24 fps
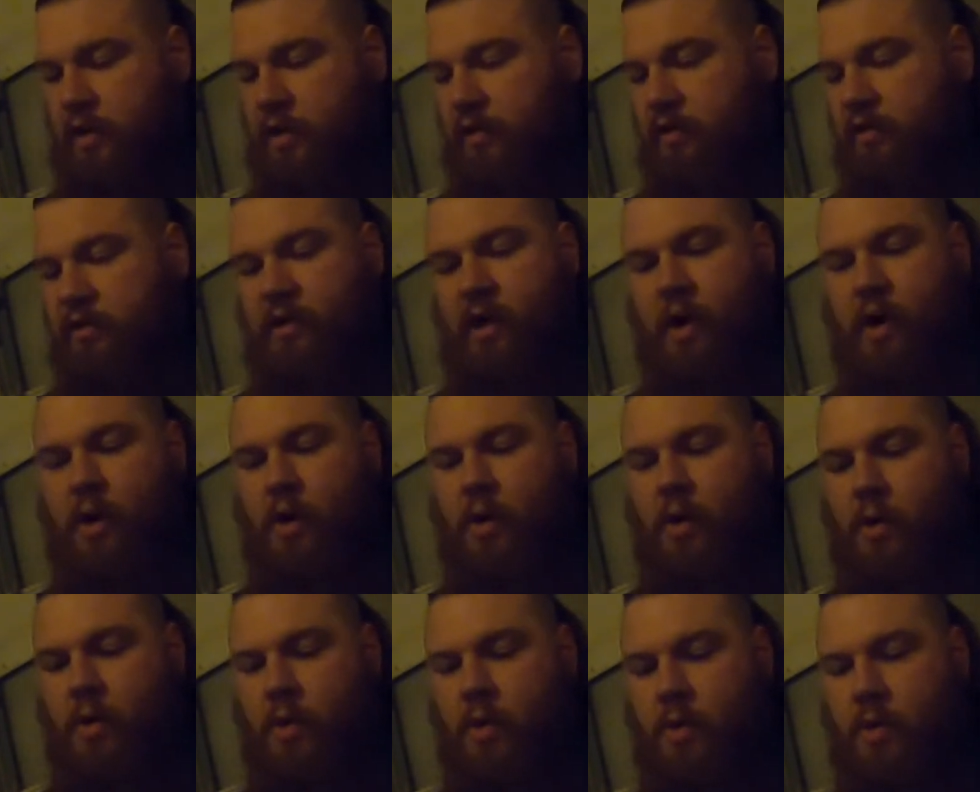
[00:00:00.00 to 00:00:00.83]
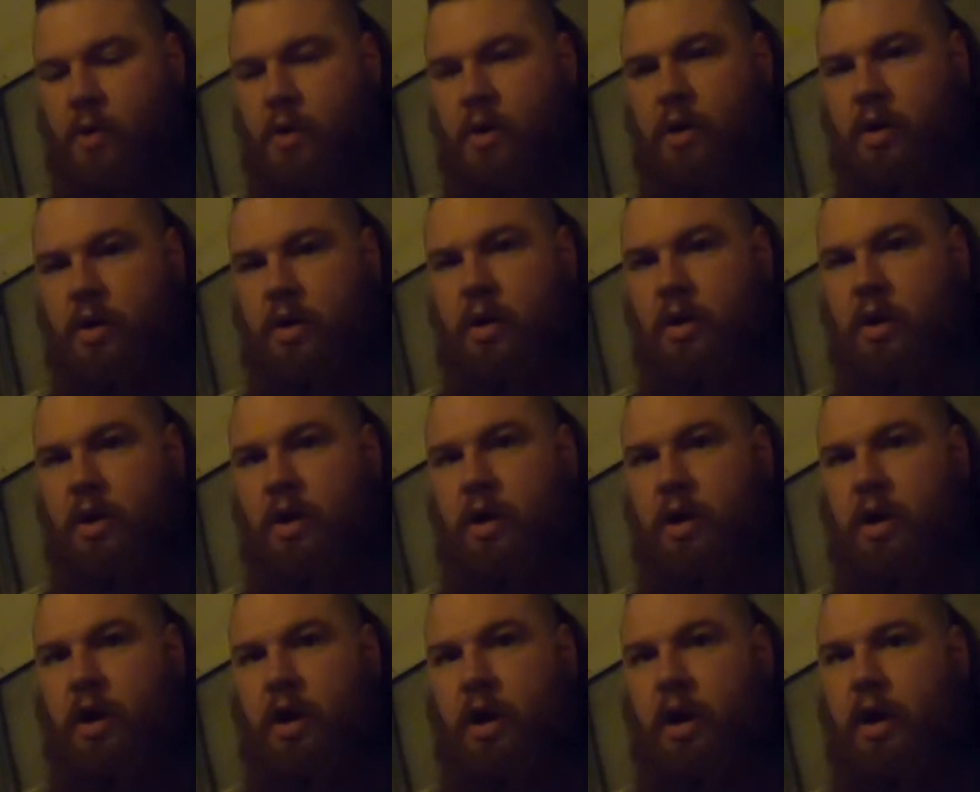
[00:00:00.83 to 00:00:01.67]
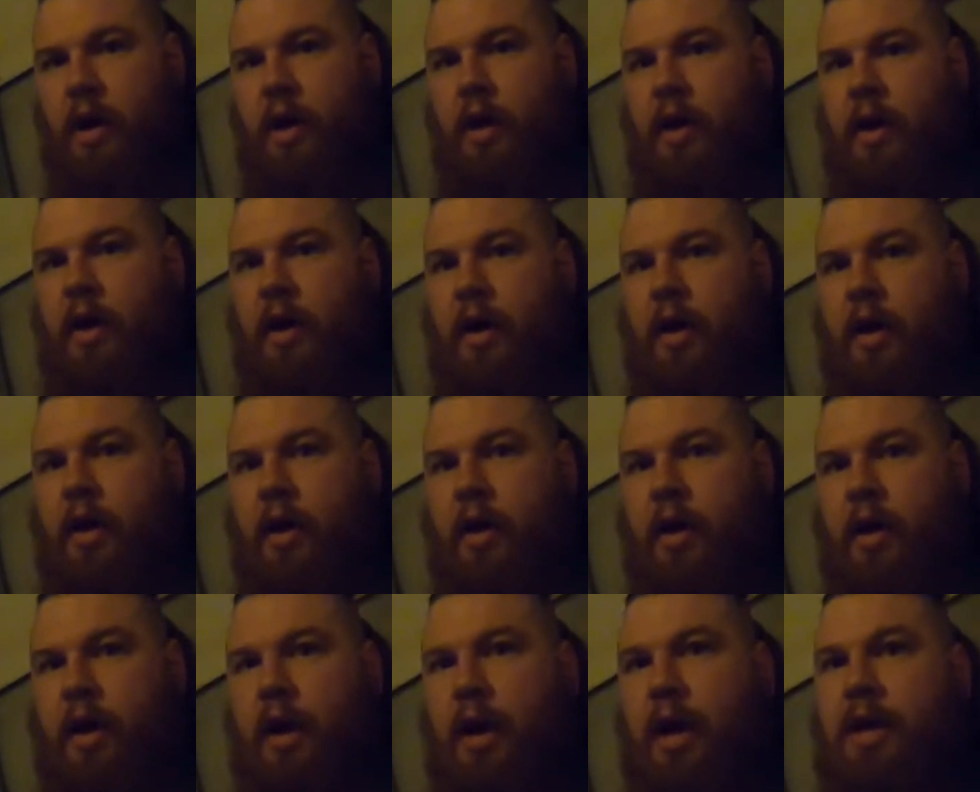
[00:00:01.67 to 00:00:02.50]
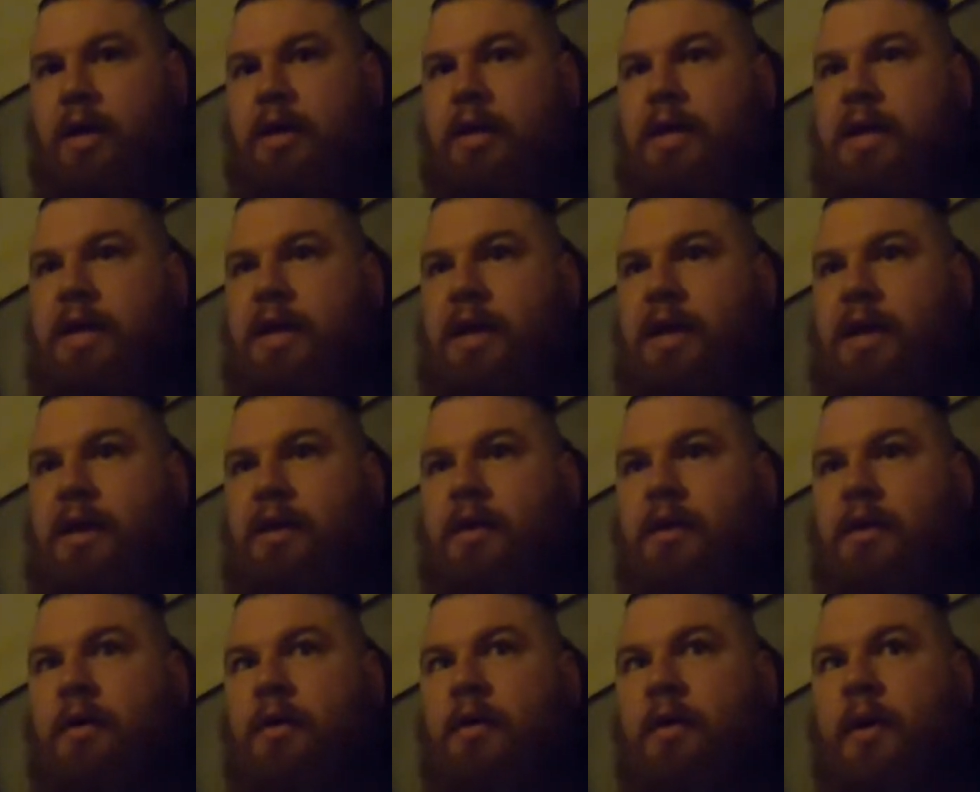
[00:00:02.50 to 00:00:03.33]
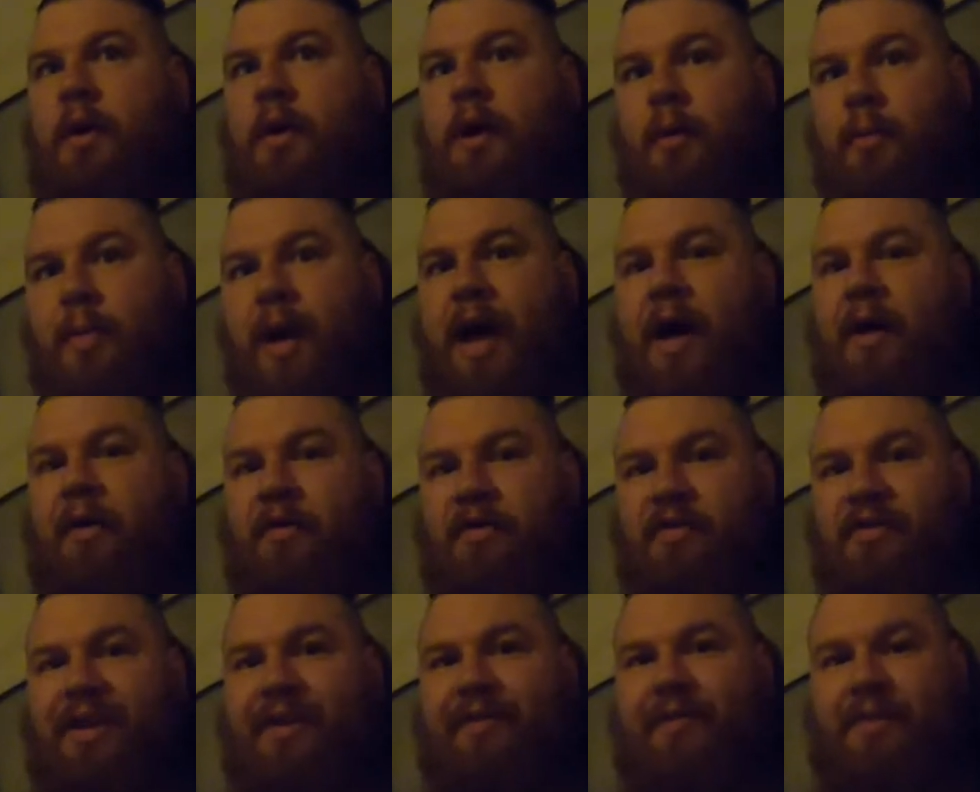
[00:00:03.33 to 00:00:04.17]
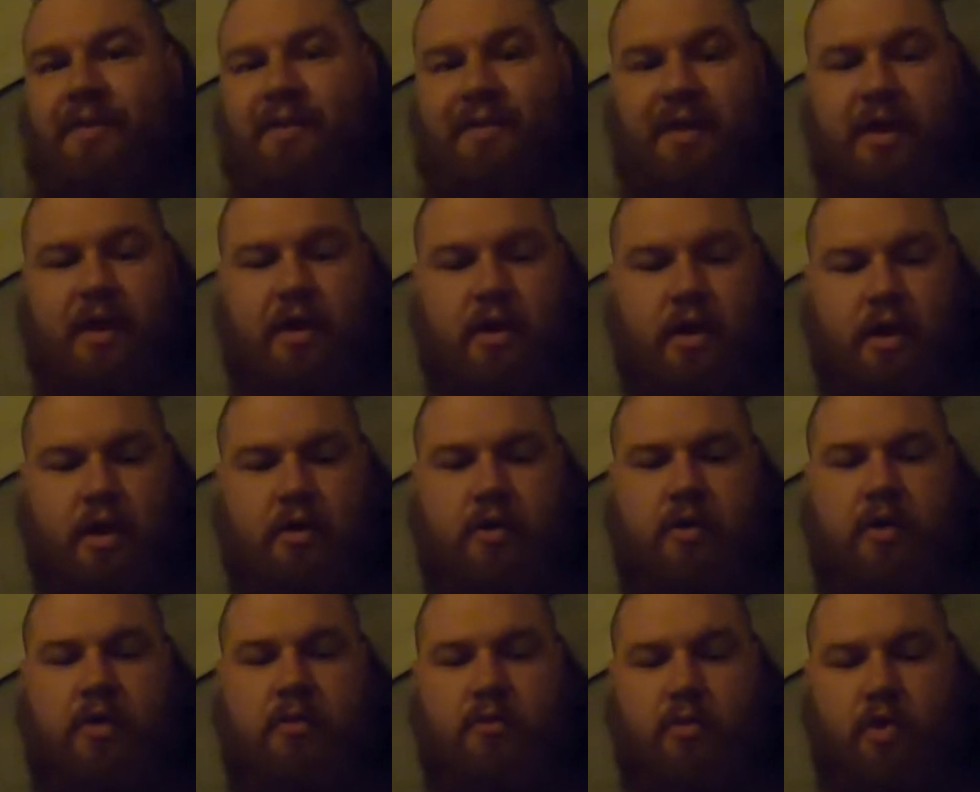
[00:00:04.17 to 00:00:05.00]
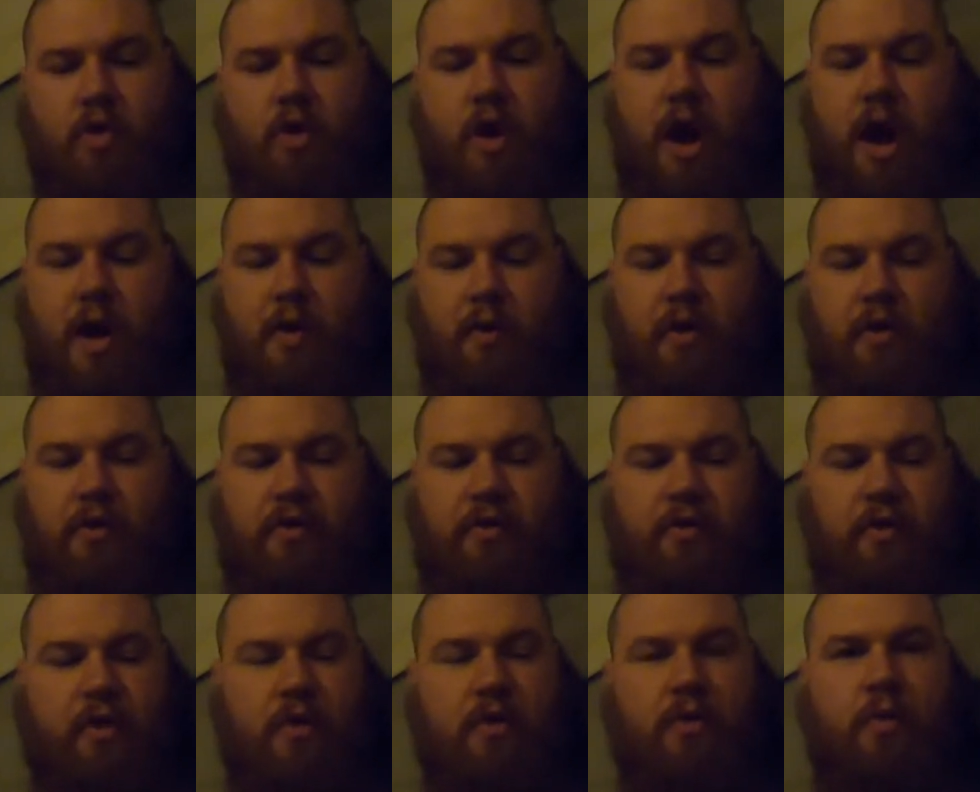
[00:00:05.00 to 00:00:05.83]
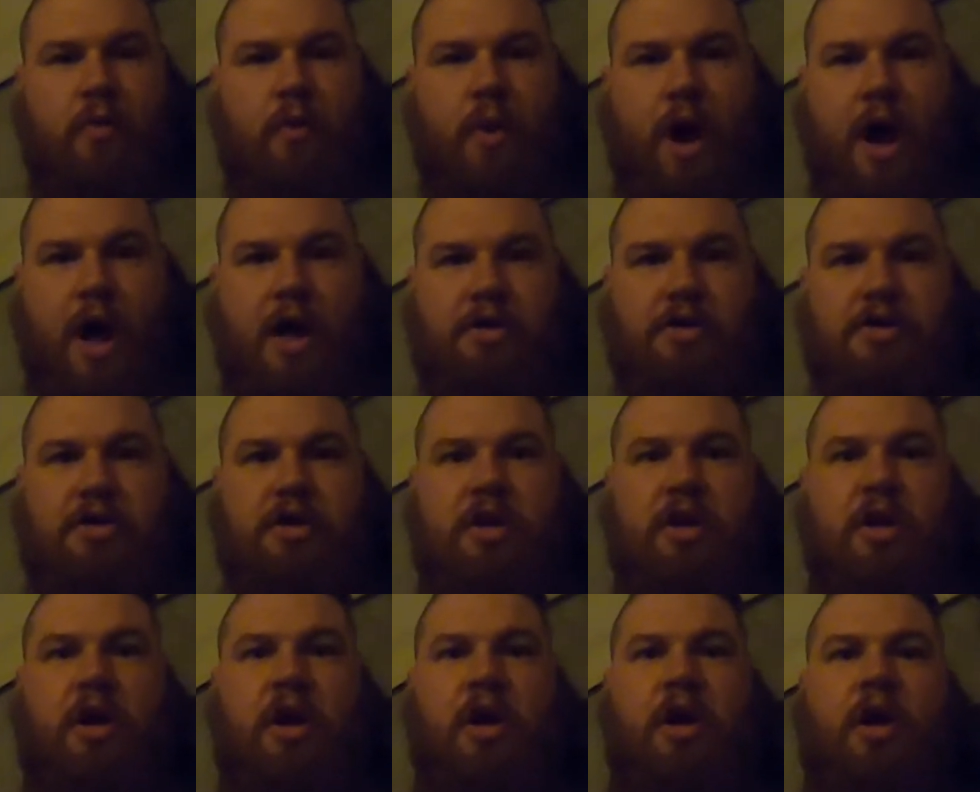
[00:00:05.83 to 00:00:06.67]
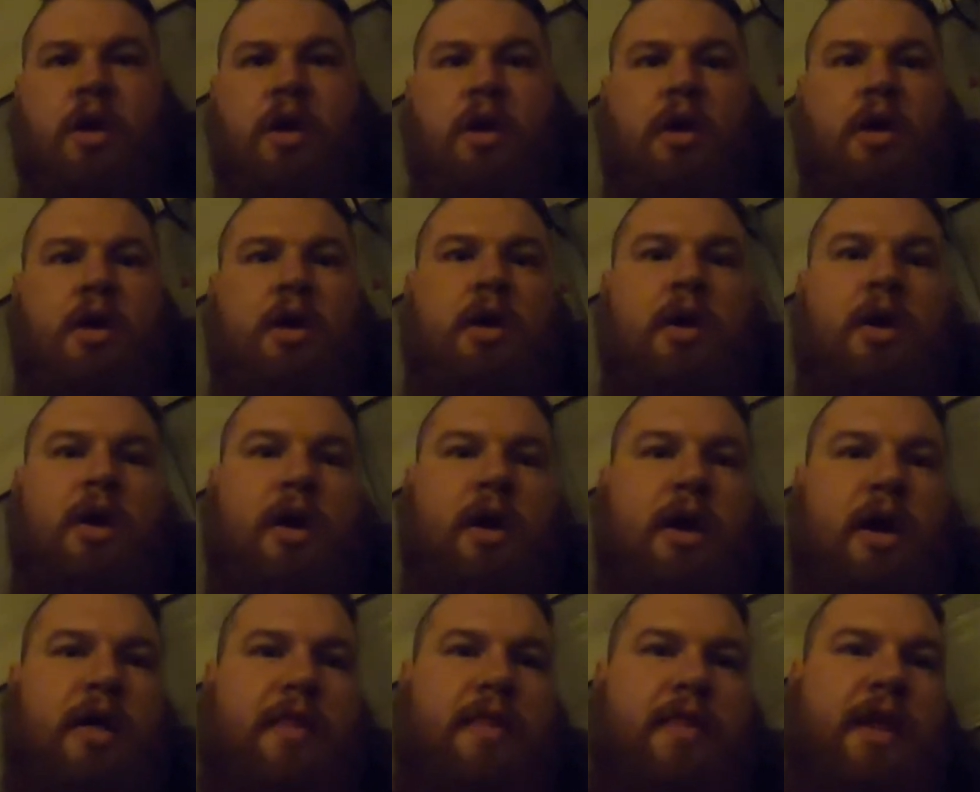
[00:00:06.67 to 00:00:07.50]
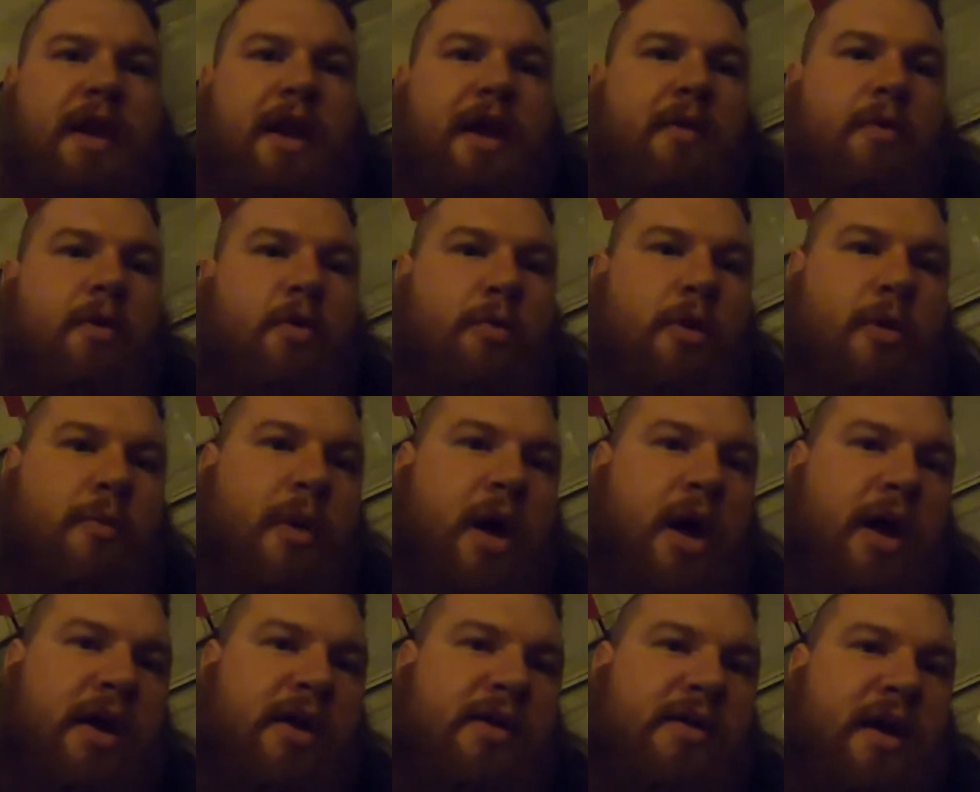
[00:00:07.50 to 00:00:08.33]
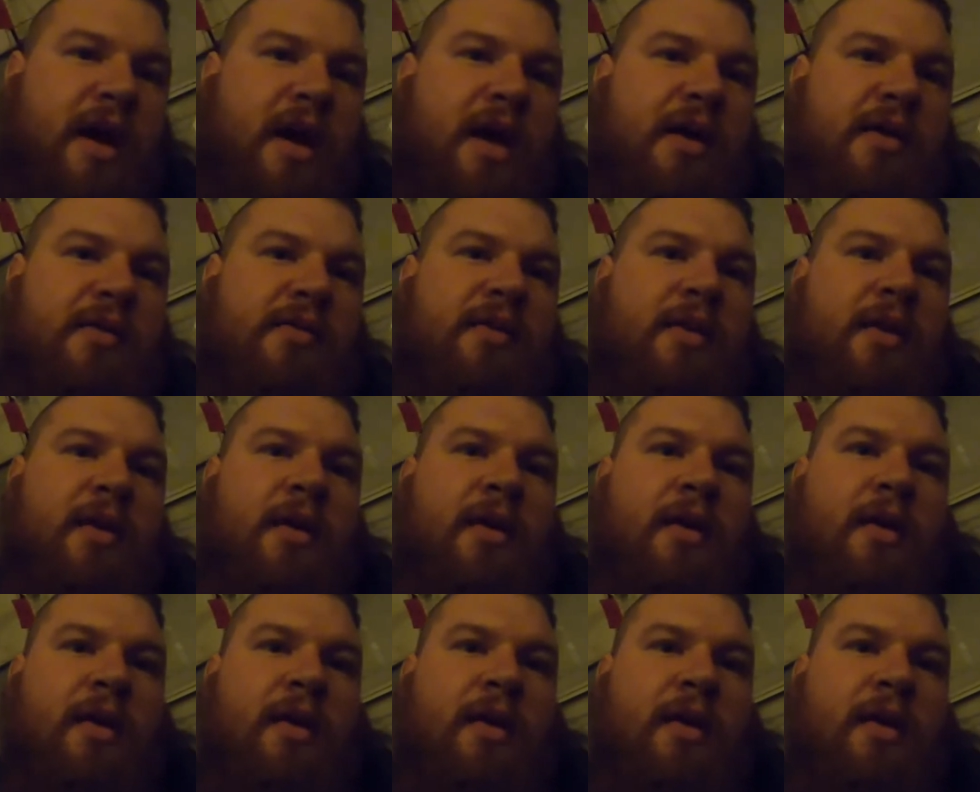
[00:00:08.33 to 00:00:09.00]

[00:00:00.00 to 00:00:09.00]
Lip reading: So, I need about 1,700 more hours watched, and then I will be monetized.